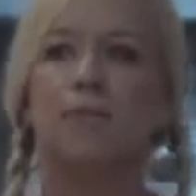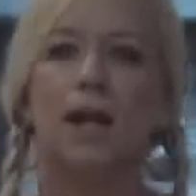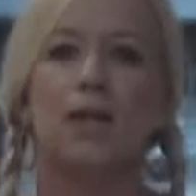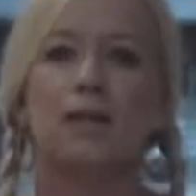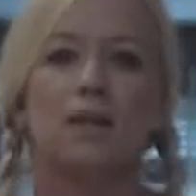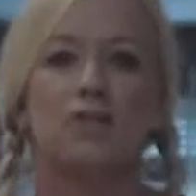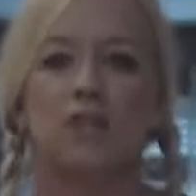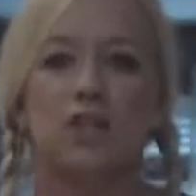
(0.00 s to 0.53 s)
I
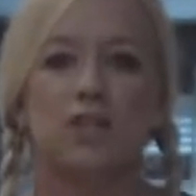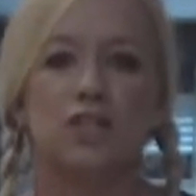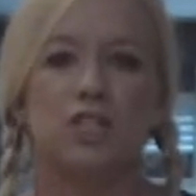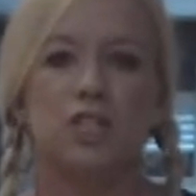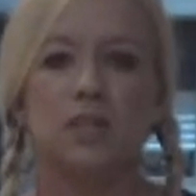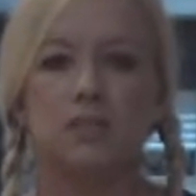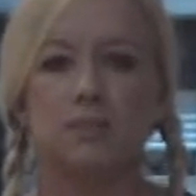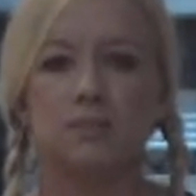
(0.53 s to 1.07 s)
love cheddar
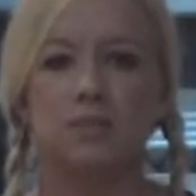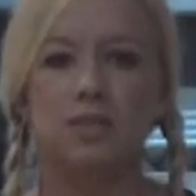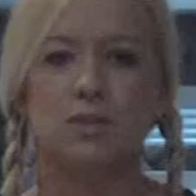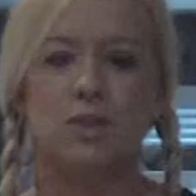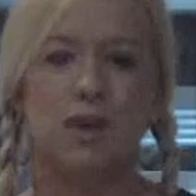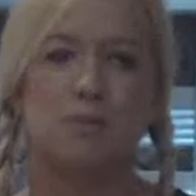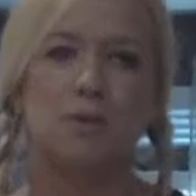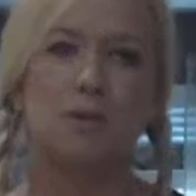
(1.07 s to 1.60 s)
cheese. It's
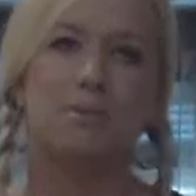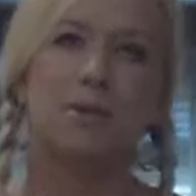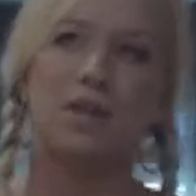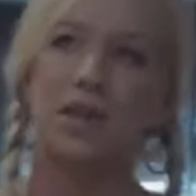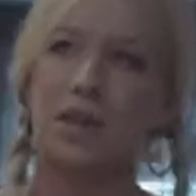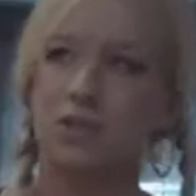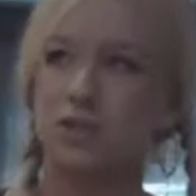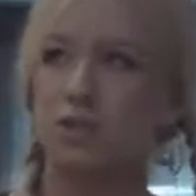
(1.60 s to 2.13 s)
what I put on
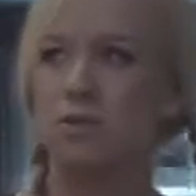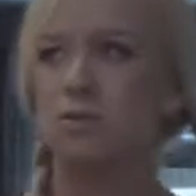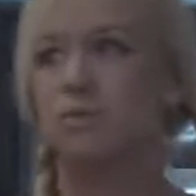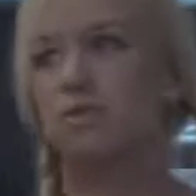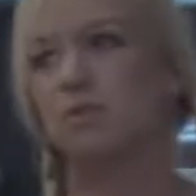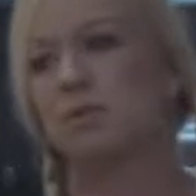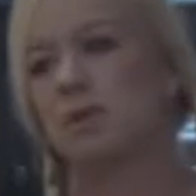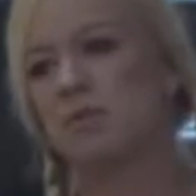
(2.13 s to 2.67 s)
my nachos,
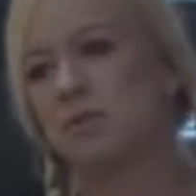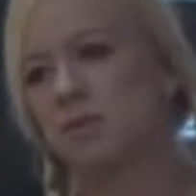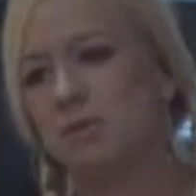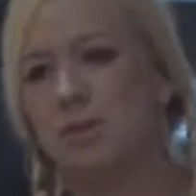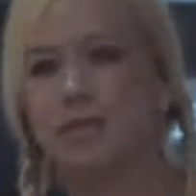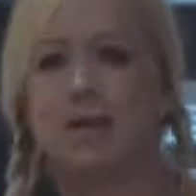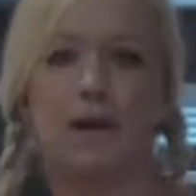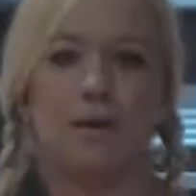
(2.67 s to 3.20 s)
it's what I put on
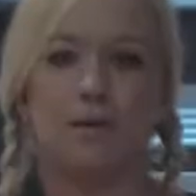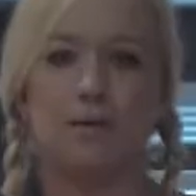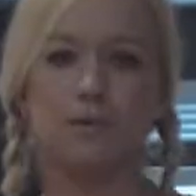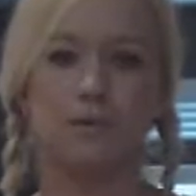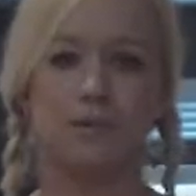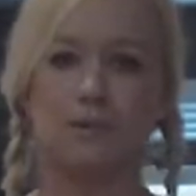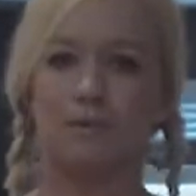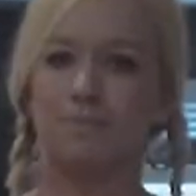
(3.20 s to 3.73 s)
my
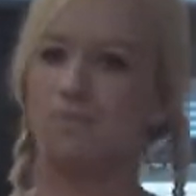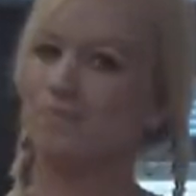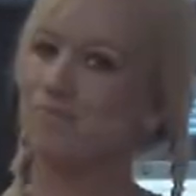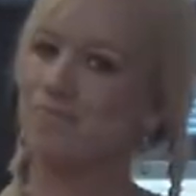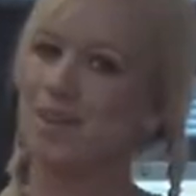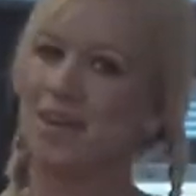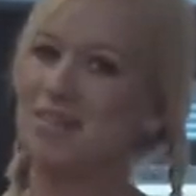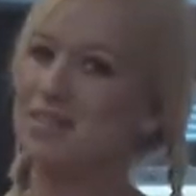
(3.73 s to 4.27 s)
tacos, and
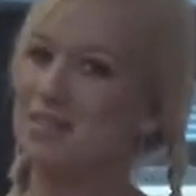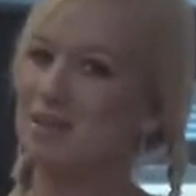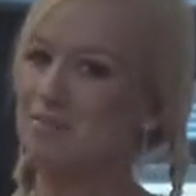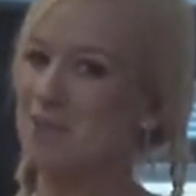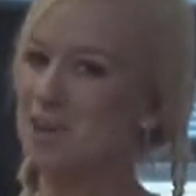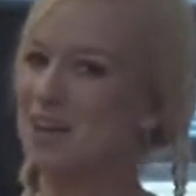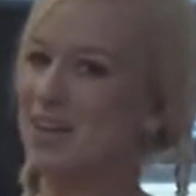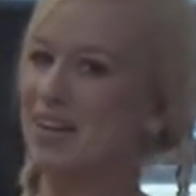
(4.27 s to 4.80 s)
it's an
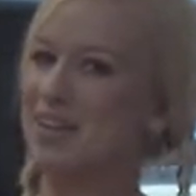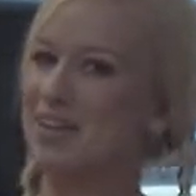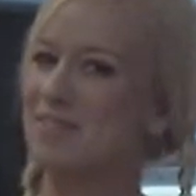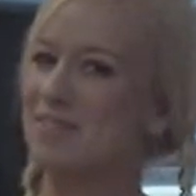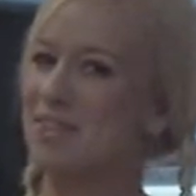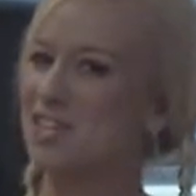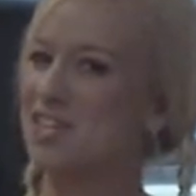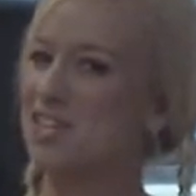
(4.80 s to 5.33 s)
American
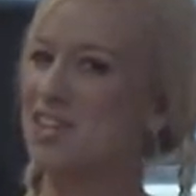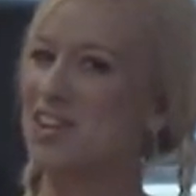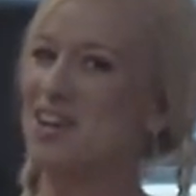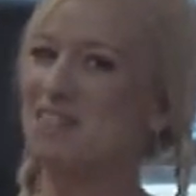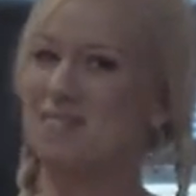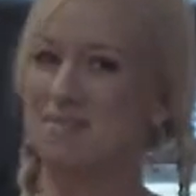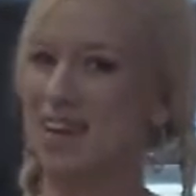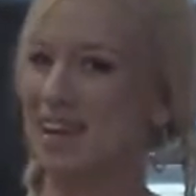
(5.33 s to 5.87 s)
version
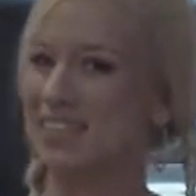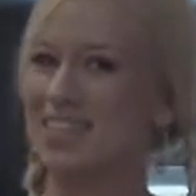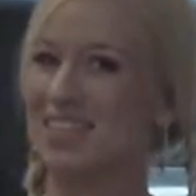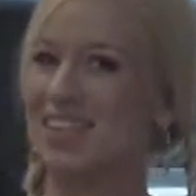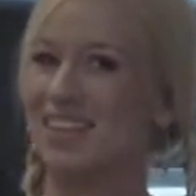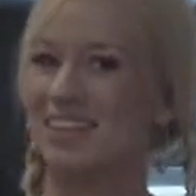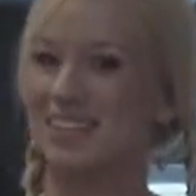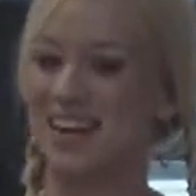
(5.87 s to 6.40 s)
of a
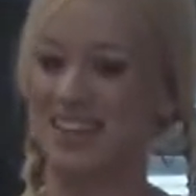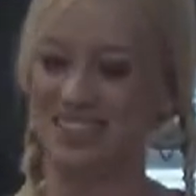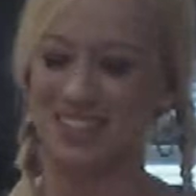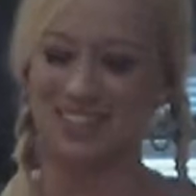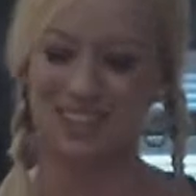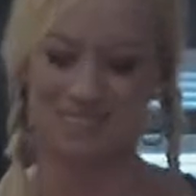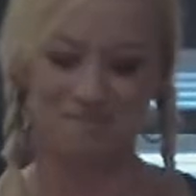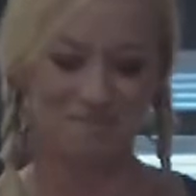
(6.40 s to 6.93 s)
Mexican
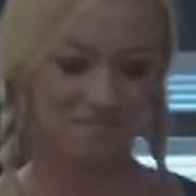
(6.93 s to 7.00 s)
classic.